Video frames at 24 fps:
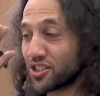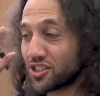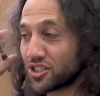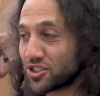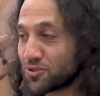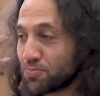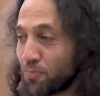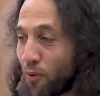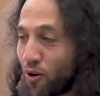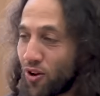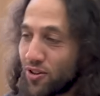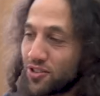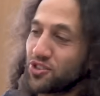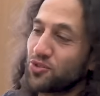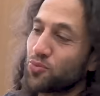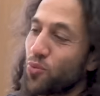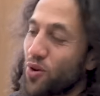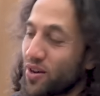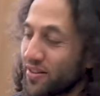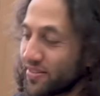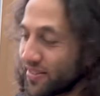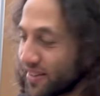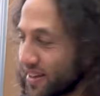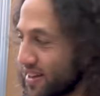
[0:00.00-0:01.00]
a smallest
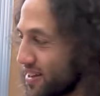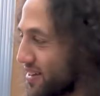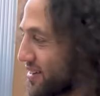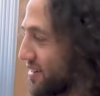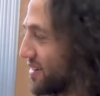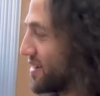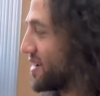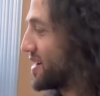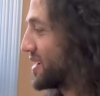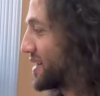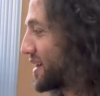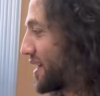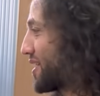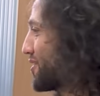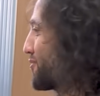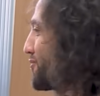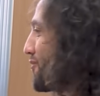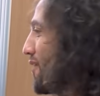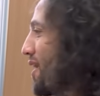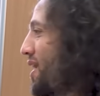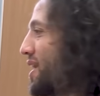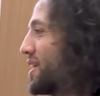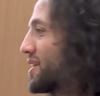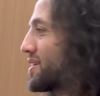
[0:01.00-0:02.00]
one, right? If
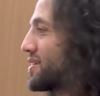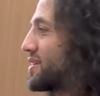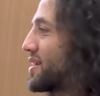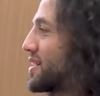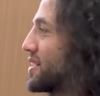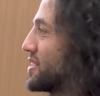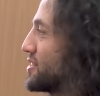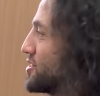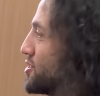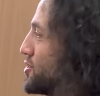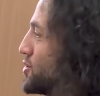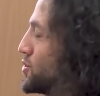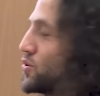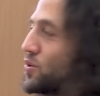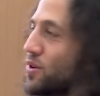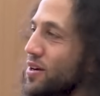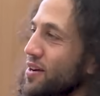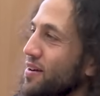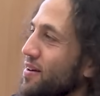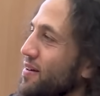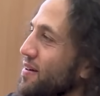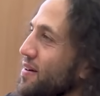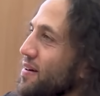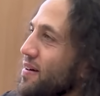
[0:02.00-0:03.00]
I tell you
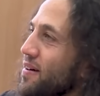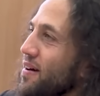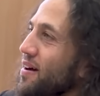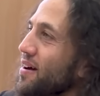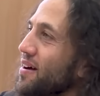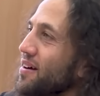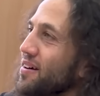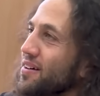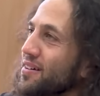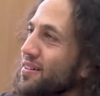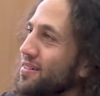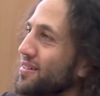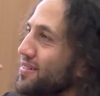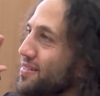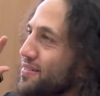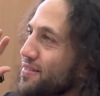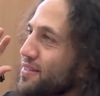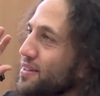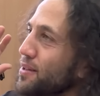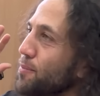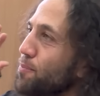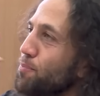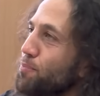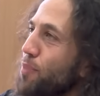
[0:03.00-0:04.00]

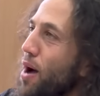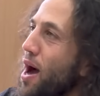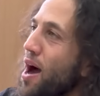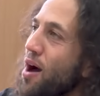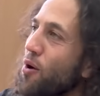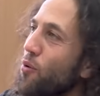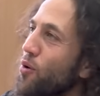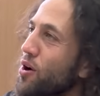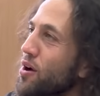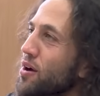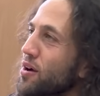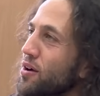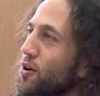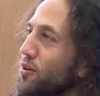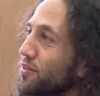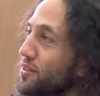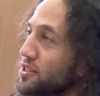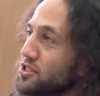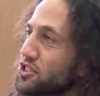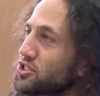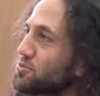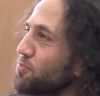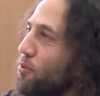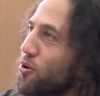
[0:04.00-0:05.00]

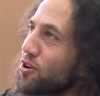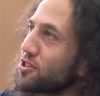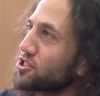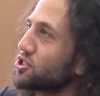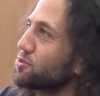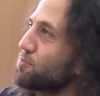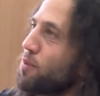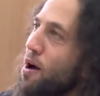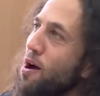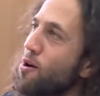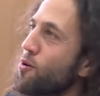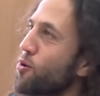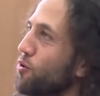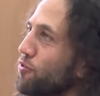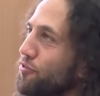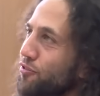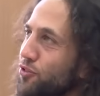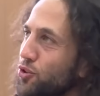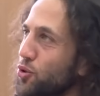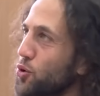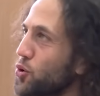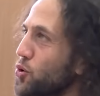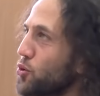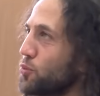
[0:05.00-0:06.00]
the smallest power of
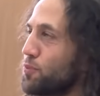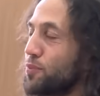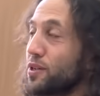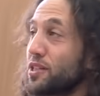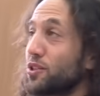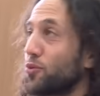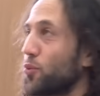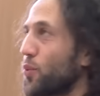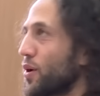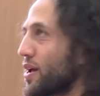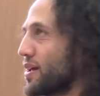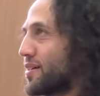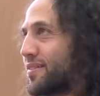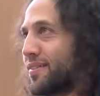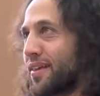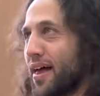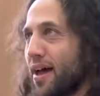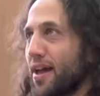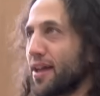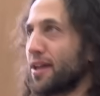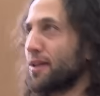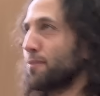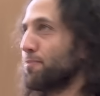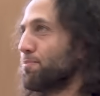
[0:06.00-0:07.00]
two between
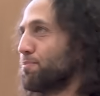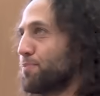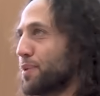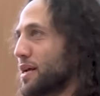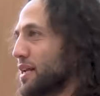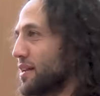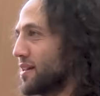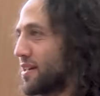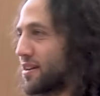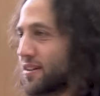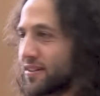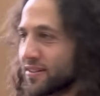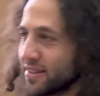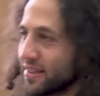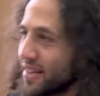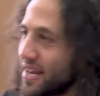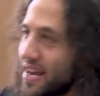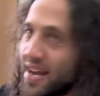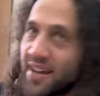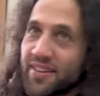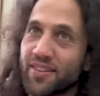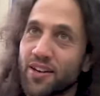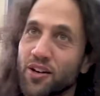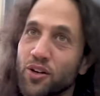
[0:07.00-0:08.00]
a billion
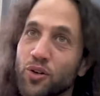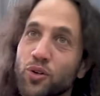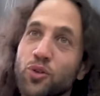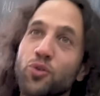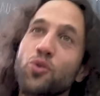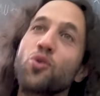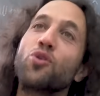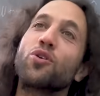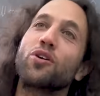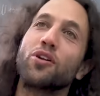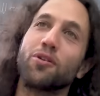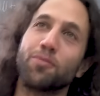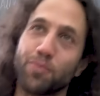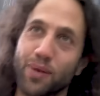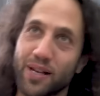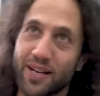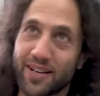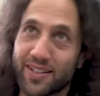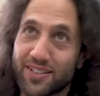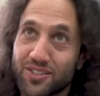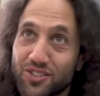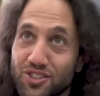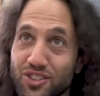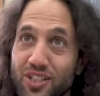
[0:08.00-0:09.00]
and a
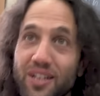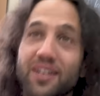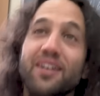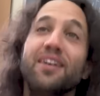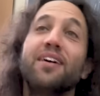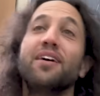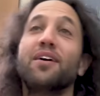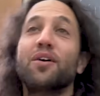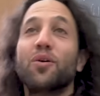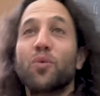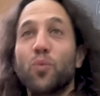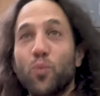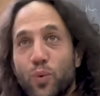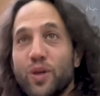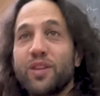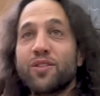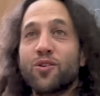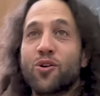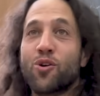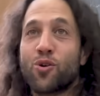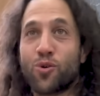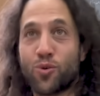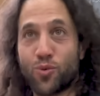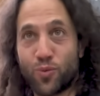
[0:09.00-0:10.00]
Googleplex, we
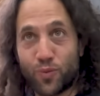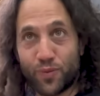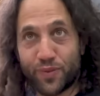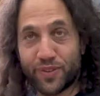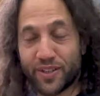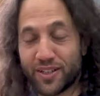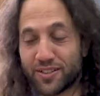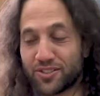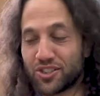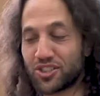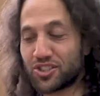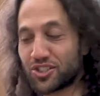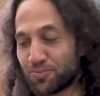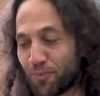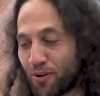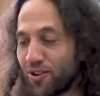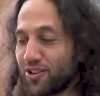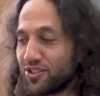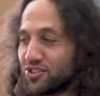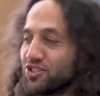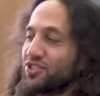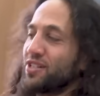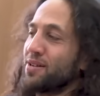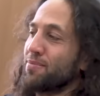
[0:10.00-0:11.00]
know there's a
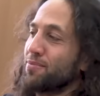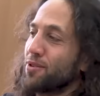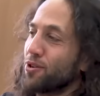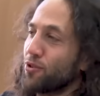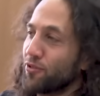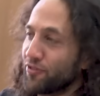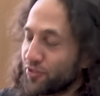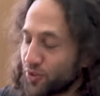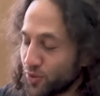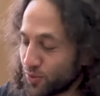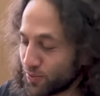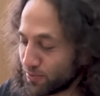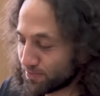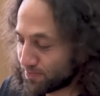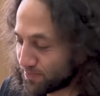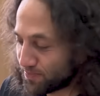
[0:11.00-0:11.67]
smallest number of two.